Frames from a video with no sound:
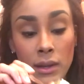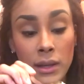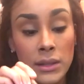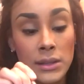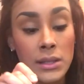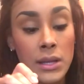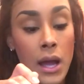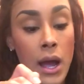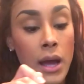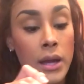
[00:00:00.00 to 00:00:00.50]
this
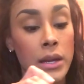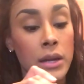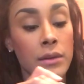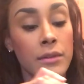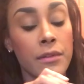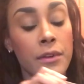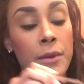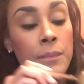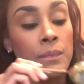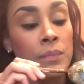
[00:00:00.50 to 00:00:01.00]
kind
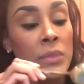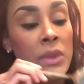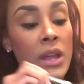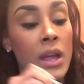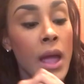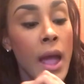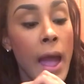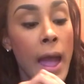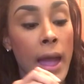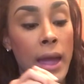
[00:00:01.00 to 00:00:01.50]
of
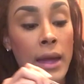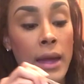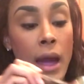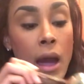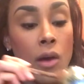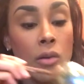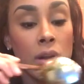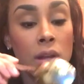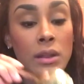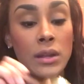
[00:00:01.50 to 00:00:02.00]
hang
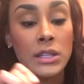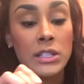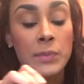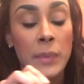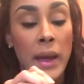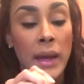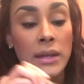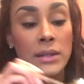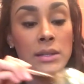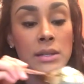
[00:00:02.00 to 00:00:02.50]
out in the
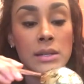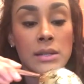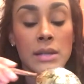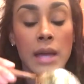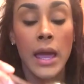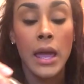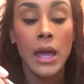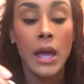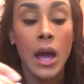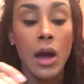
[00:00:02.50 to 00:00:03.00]
spices,
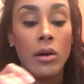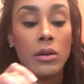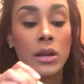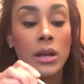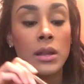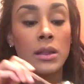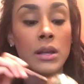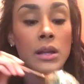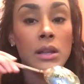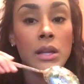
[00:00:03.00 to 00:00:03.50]
hang
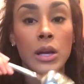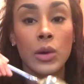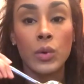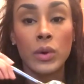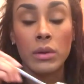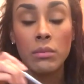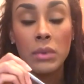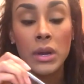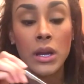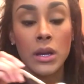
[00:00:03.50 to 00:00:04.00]
out in the
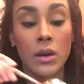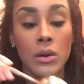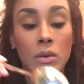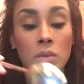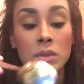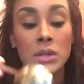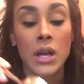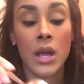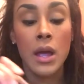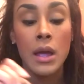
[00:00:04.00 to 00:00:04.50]
liquid
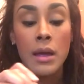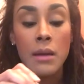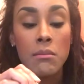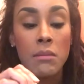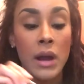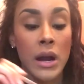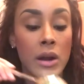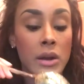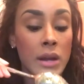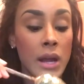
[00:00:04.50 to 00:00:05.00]
aminos,
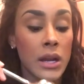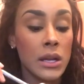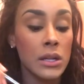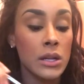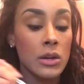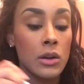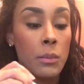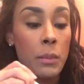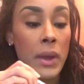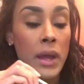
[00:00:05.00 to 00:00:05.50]
marinate a
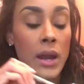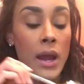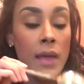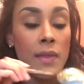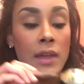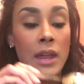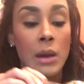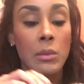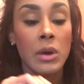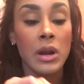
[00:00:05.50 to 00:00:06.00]
little bit,
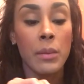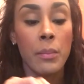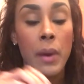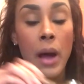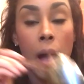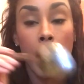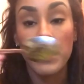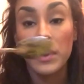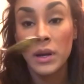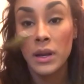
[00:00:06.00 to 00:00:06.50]
and then I'm gonna
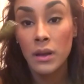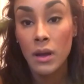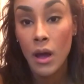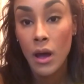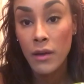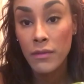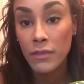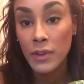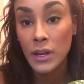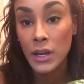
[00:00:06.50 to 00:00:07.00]
pop it in
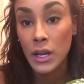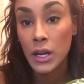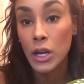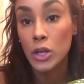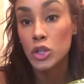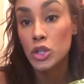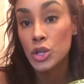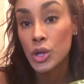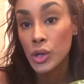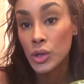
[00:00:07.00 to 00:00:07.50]
the oven and
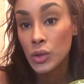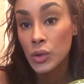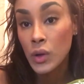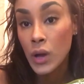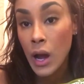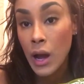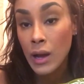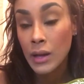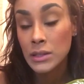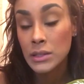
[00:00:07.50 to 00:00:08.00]
I'll show you
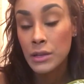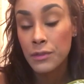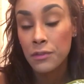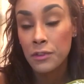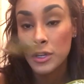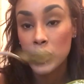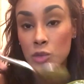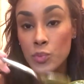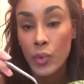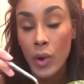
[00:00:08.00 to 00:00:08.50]
guys the
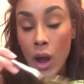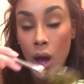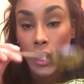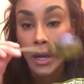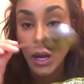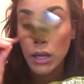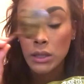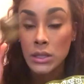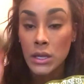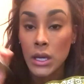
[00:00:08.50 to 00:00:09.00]
finished
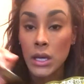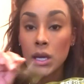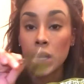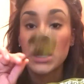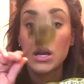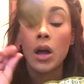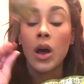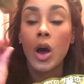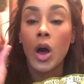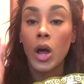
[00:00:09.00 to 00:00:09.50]
product
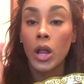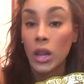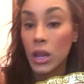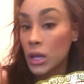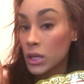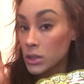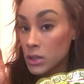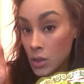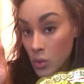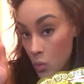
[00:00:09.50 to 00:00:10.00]
in a
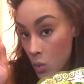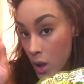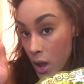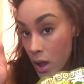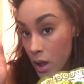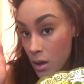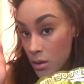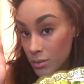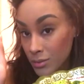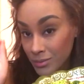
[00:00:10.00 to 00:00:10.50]
little while.